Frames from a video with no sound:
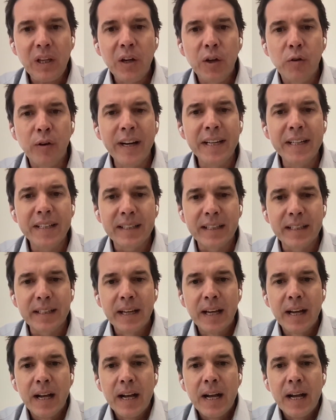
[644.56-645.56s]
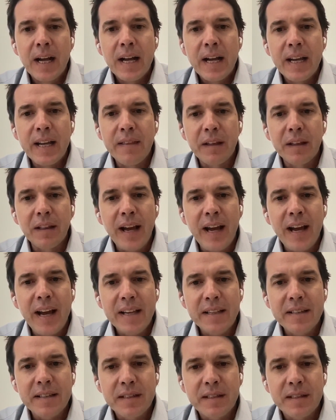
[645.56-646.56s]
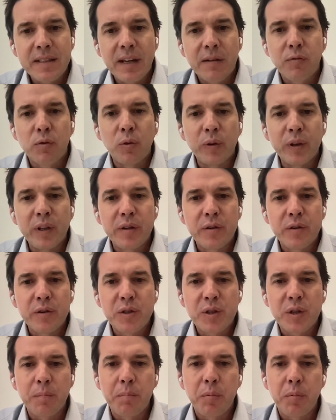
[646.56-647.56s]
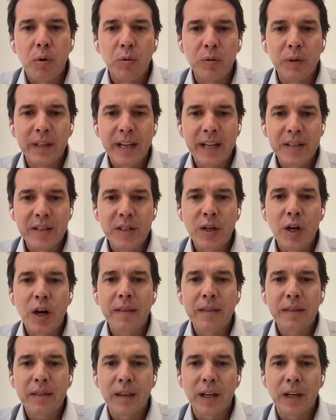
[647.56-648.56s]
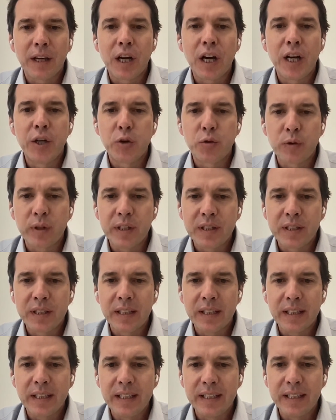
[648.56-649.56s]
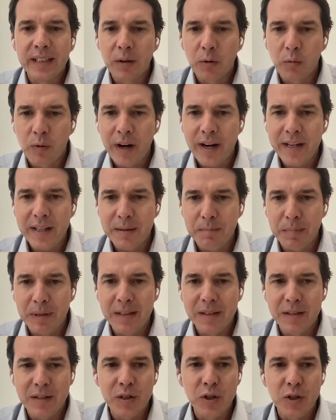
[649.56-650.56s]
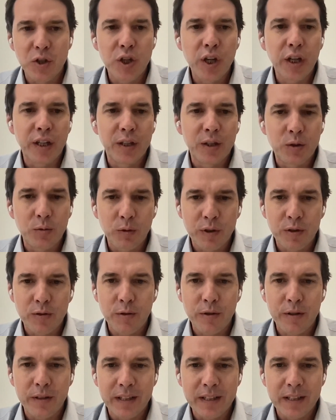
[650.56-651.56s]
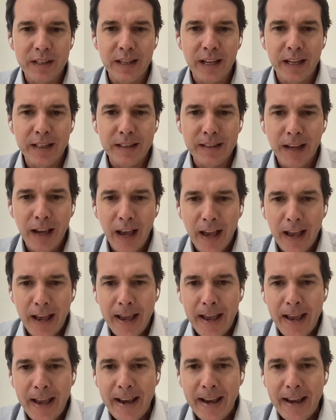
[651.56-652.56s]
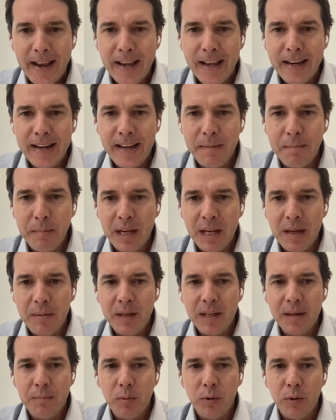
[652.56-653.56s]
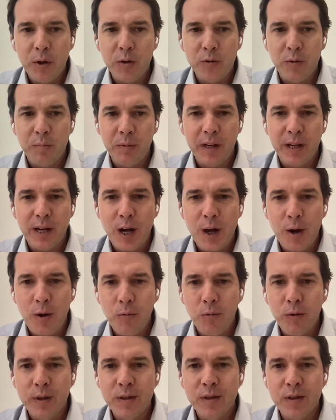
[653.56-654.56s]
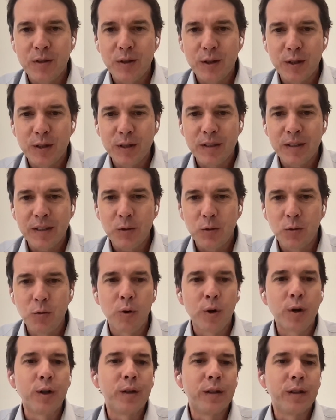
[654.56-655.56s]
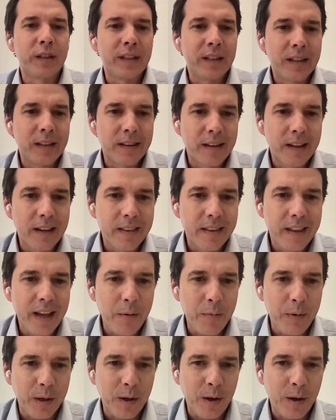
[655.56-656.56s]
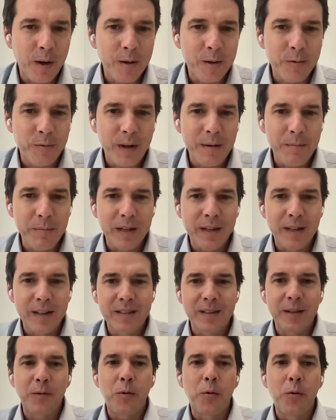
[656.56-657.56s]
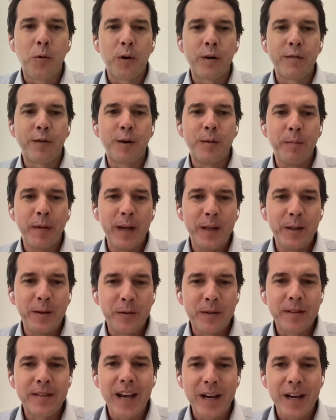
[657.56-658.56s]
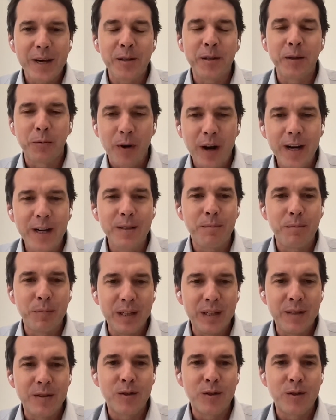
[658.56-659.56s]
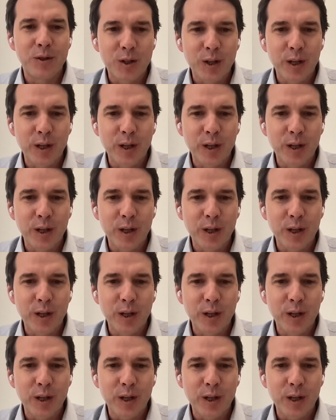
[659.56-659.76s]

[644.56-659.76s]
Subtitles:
granted, in the last several years, Chipotle has taught the country to eat rice, beans, and chicken to a certain extent. And maybe Pollo Tropical was just too early in that regards, right? Because the core of our menu is actually rice, beans, and